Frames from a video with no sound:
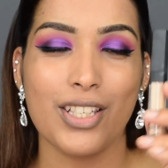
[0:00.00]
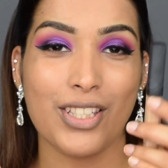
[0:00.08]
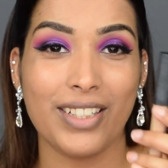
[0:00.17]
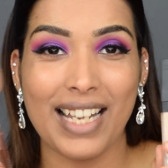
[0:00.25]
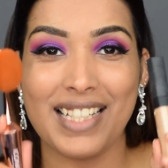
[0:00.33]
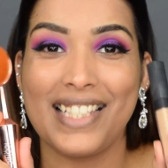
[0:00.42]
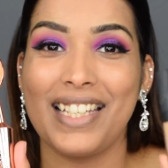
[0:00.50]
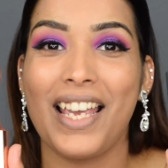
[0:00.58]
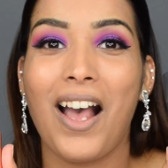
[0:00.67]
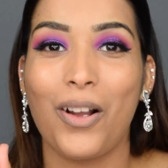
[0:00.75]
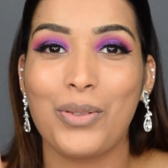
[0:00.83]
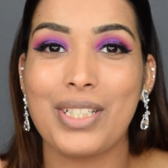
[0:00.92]
So let's see
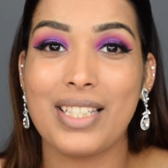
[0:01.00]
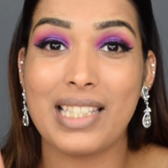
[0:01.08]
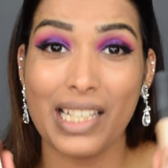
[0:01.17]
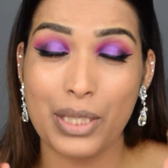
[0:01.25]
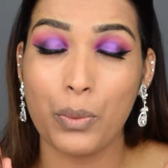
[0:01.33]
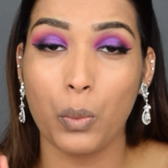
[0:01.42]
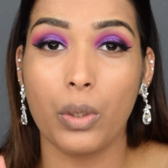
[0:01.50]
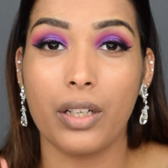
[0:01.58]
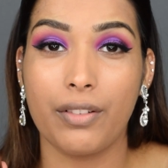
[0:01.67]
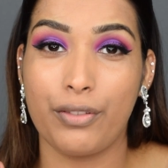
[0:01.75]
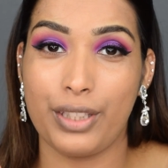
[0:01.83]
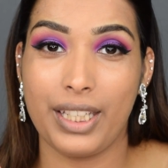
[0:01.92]
how does this
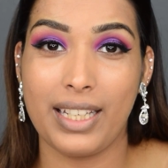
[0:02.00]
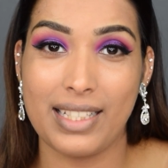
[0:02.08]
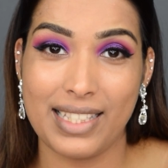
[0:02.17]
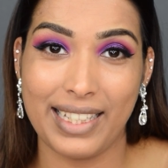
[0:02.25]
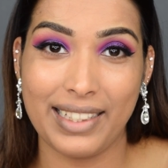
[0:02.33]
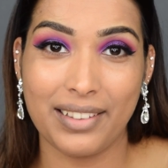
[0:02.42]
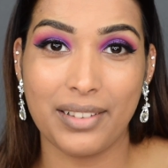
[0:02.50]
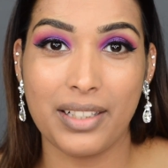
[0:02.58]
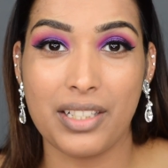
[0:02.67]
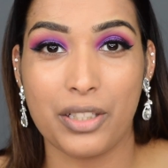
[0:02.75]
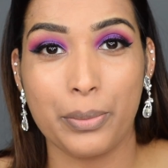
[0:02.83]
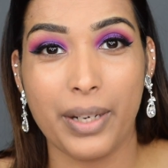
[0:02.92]
work for the concealer
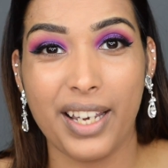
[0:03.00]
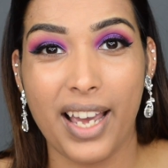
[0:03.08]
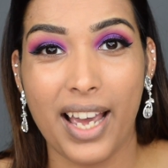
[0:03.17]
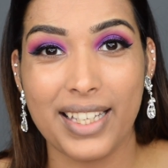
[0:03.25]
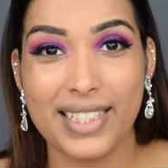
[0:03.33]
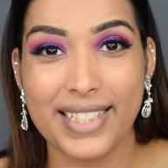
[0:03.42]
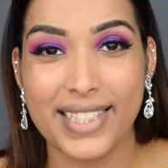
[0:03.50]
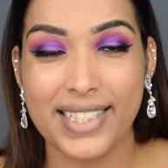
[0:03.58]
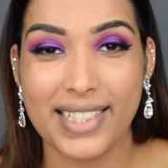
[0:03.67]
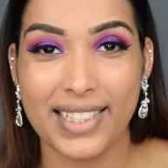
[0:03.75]
under my eyes.